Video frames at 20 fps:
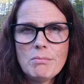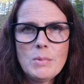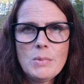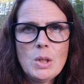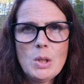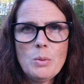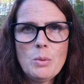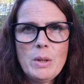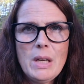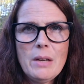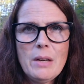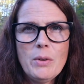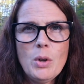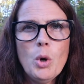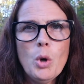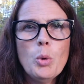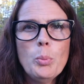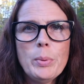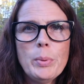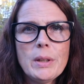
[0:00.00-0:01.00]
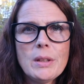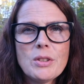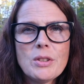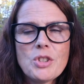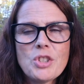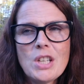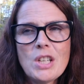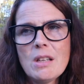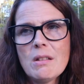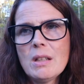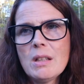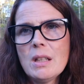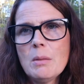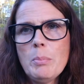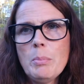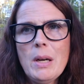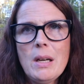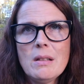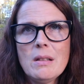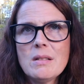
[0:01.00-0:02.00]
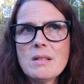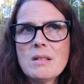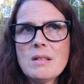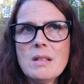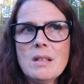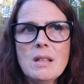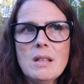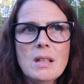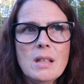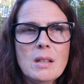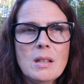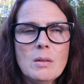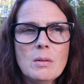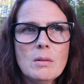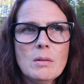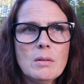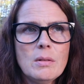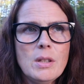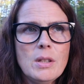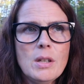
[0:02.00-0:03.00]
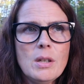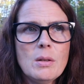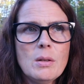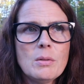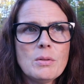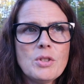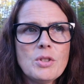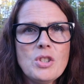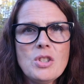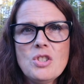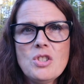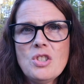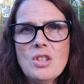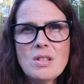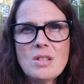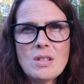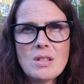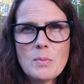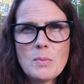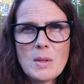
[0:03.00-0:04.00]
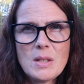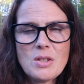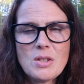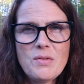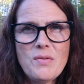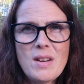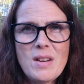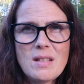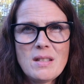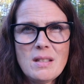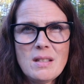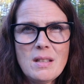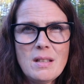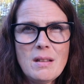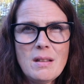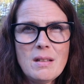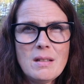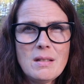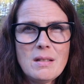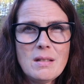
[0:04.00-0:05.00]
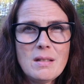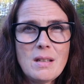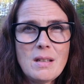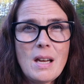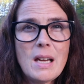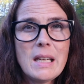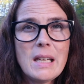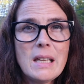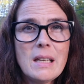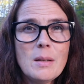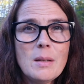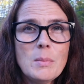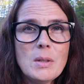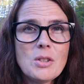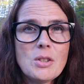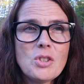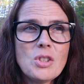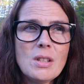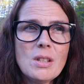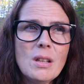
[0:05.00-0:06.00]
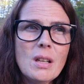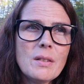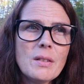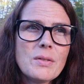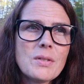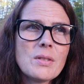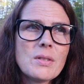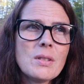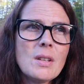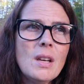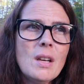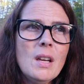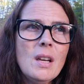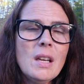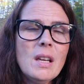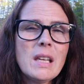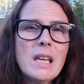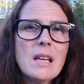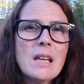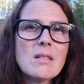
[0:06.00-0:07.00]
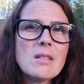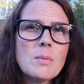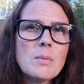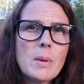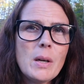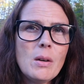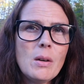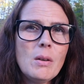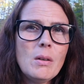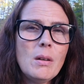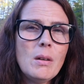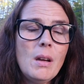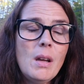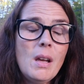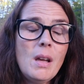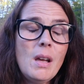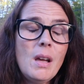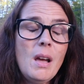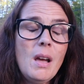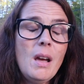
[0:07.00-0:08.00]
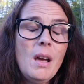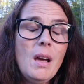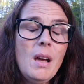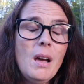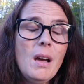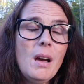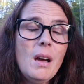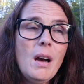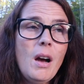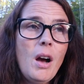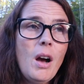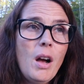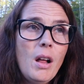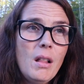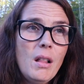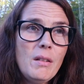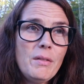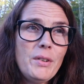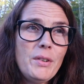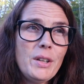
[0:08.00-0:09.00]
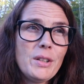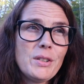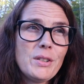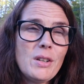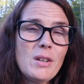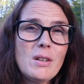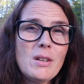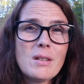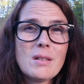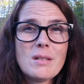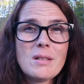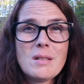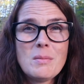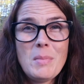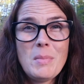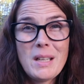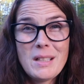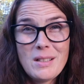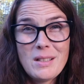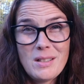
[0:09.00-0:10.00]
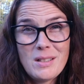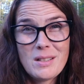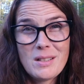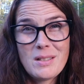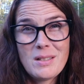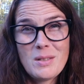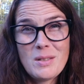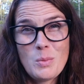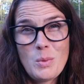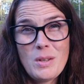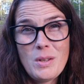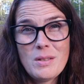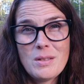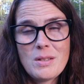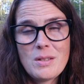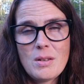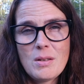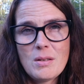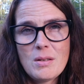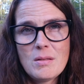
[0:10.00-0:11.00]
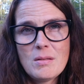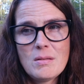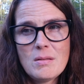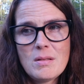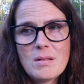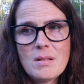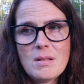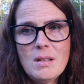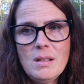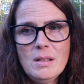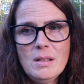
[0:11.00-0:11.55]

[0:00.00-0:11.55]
have an open sharing policy, and you know, she's just as much vested in this as I am, and she loves, cares about all of our dogs, my dogs as well as hers.